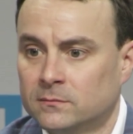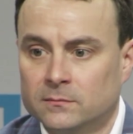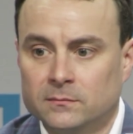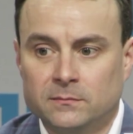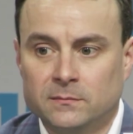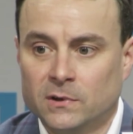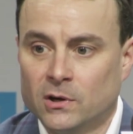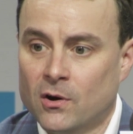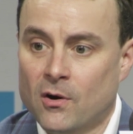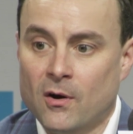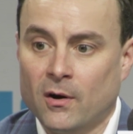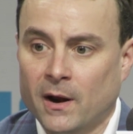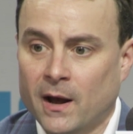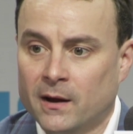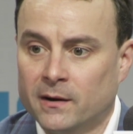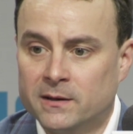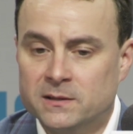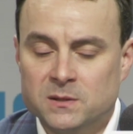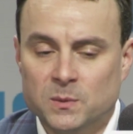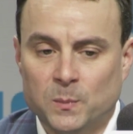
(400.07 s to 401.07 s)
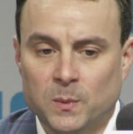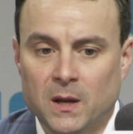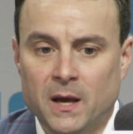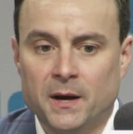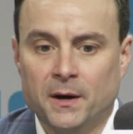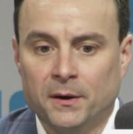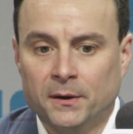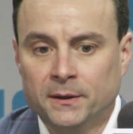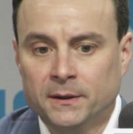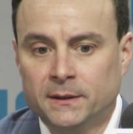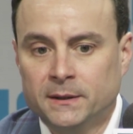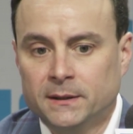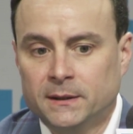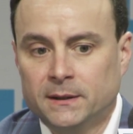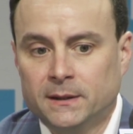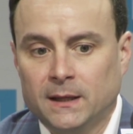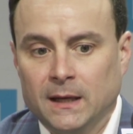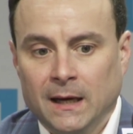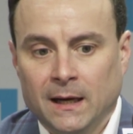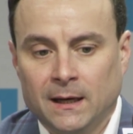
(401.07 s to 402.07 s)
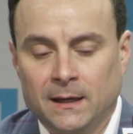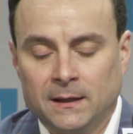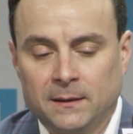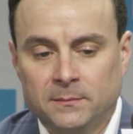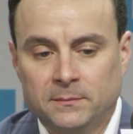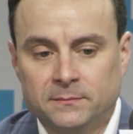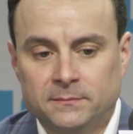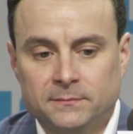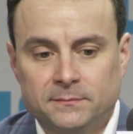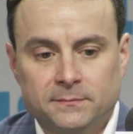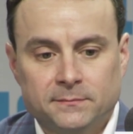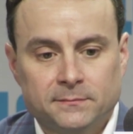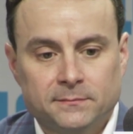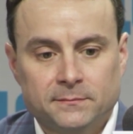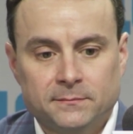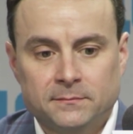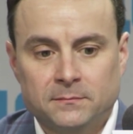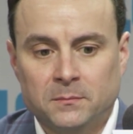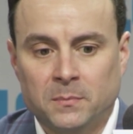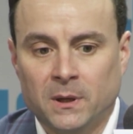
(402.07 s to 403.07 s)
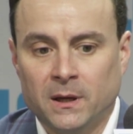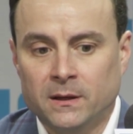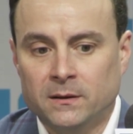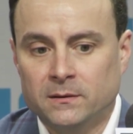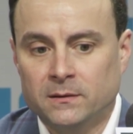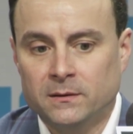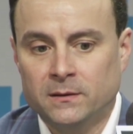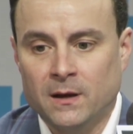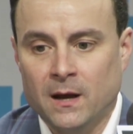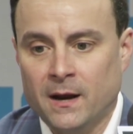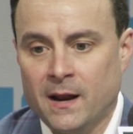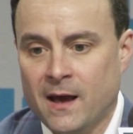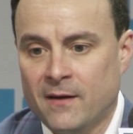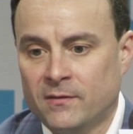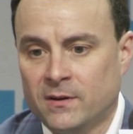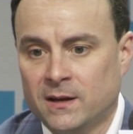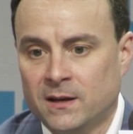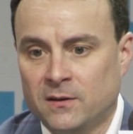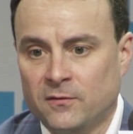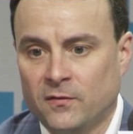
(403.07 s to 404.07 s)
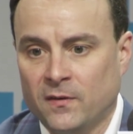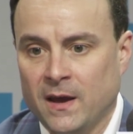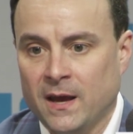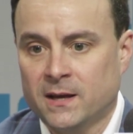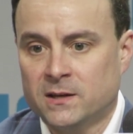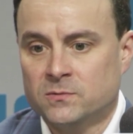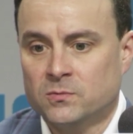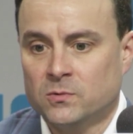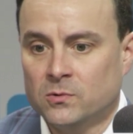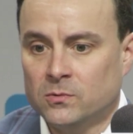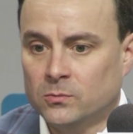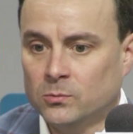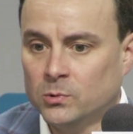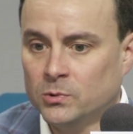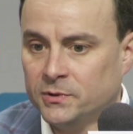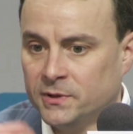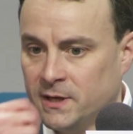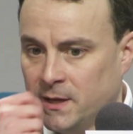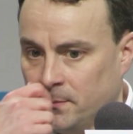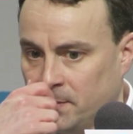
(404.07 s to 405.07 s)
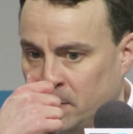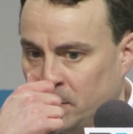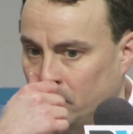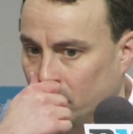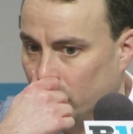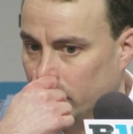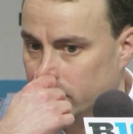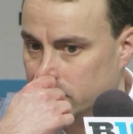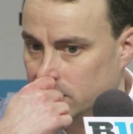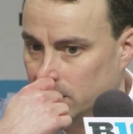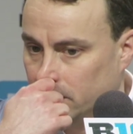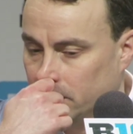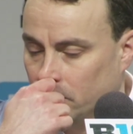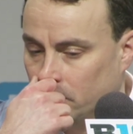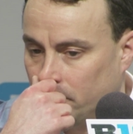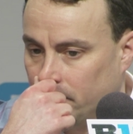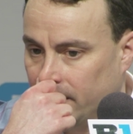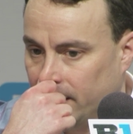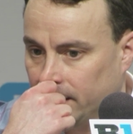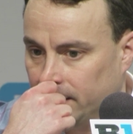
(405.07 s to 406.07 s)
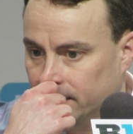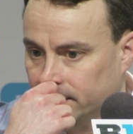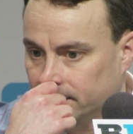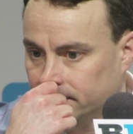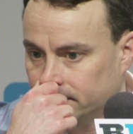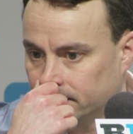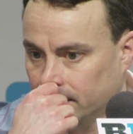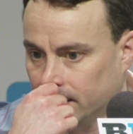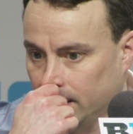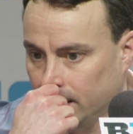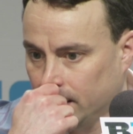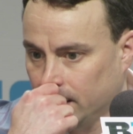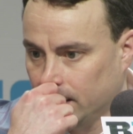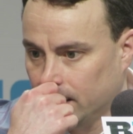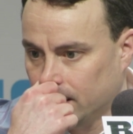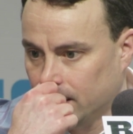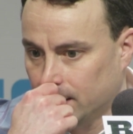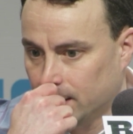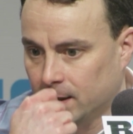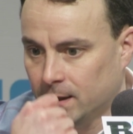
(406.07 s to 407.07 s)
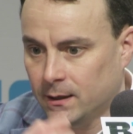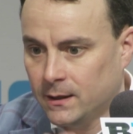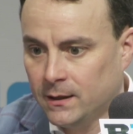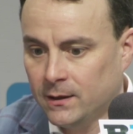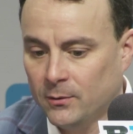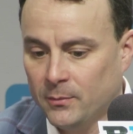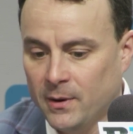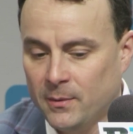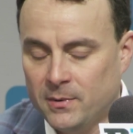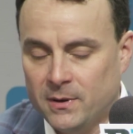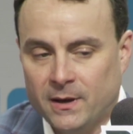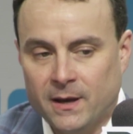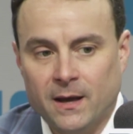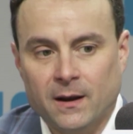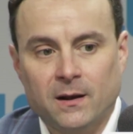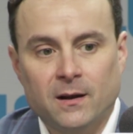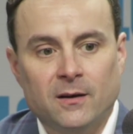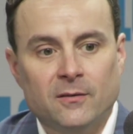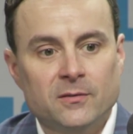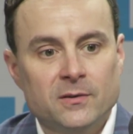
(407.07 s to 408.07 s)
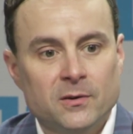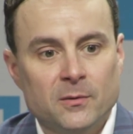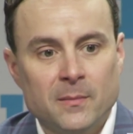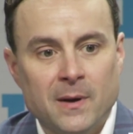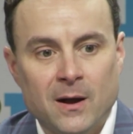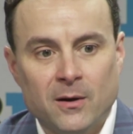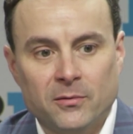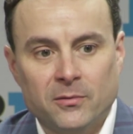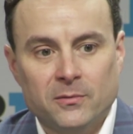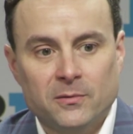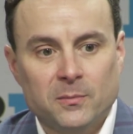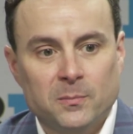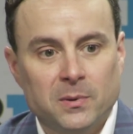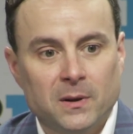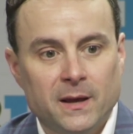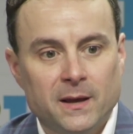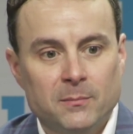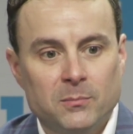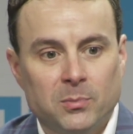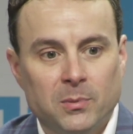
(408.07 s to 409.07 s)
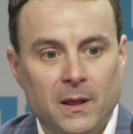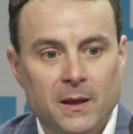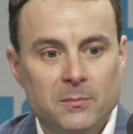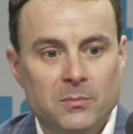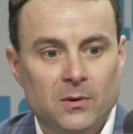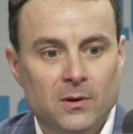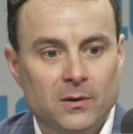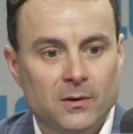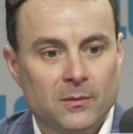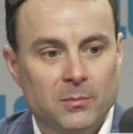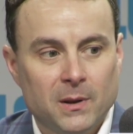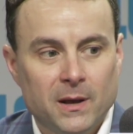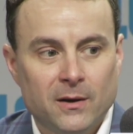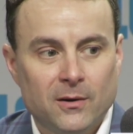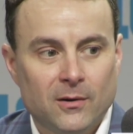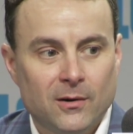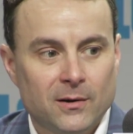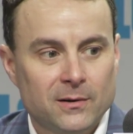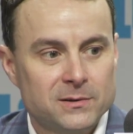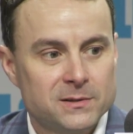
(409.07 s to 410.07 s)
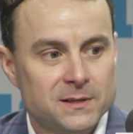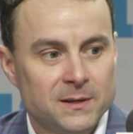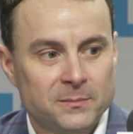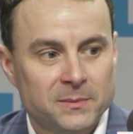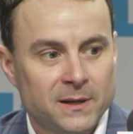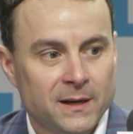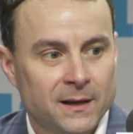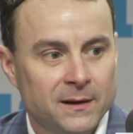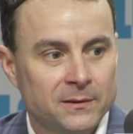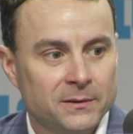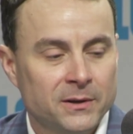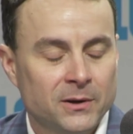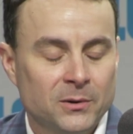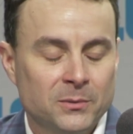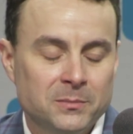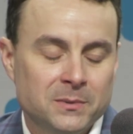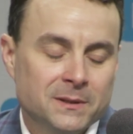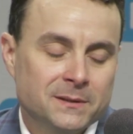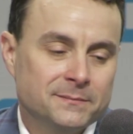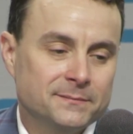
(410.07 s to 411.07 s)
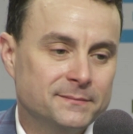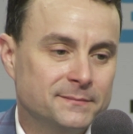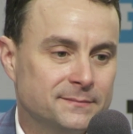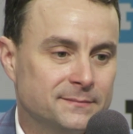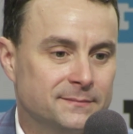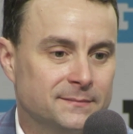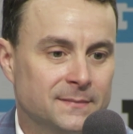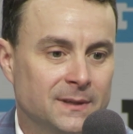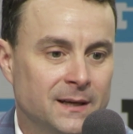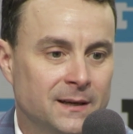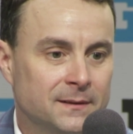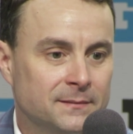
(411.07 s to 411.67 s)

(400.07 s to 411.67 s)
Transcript: your heart out as a player. But not having any fans will dim the noise a little bit. And, you know, maybe you got to cover your mouth with a playbook, a play card or something. I don't know, but, yeah.